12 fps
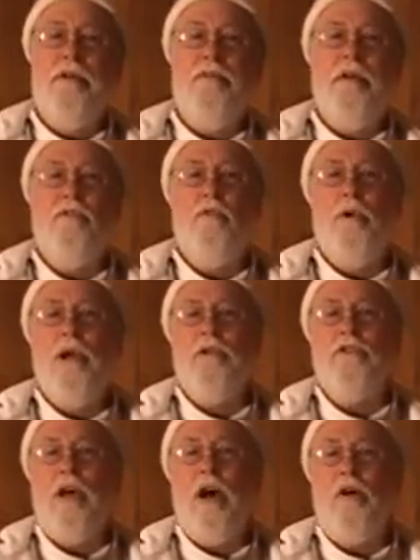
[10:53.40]
It never
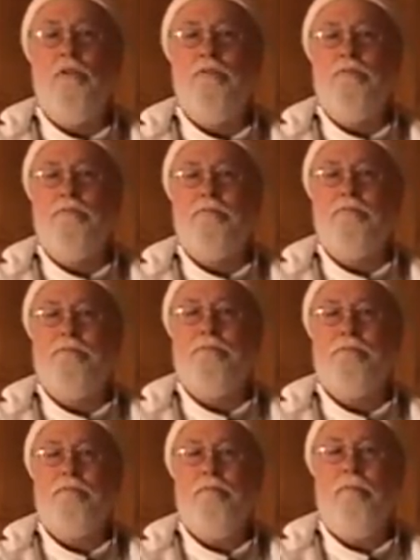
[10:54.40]
wears out.
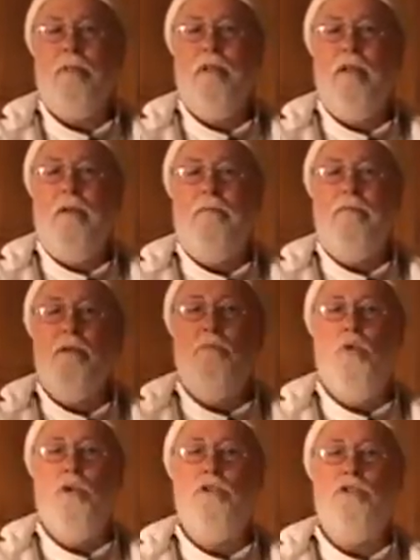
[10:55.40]
The
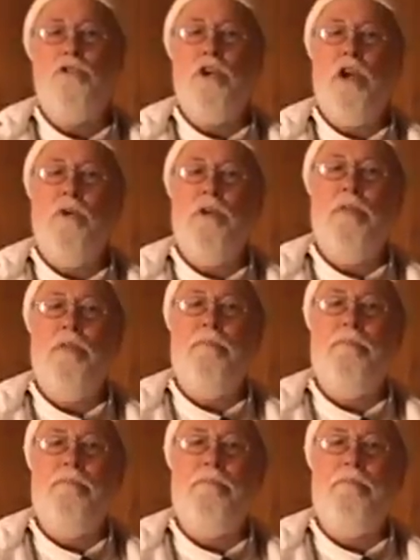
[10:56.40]
more you share it,
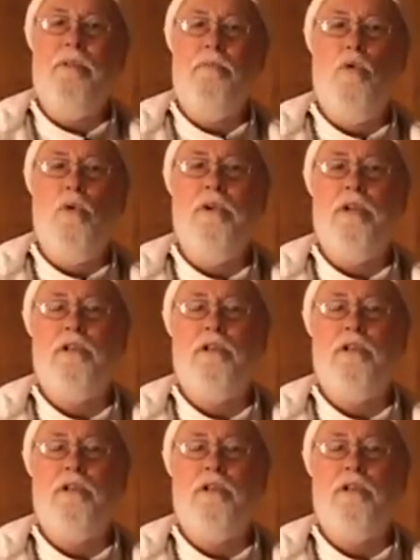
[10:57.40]
the more